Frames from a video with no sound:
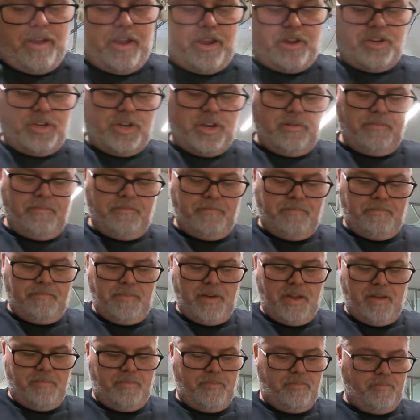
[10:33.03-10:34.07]
way, Jim.
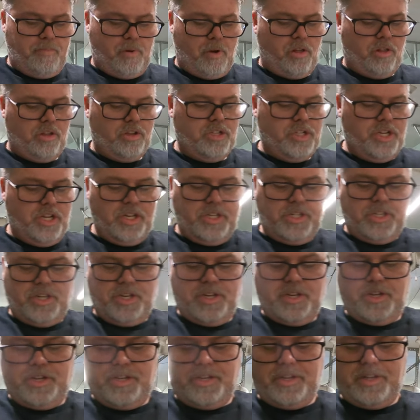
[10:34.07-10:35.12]
My apologies.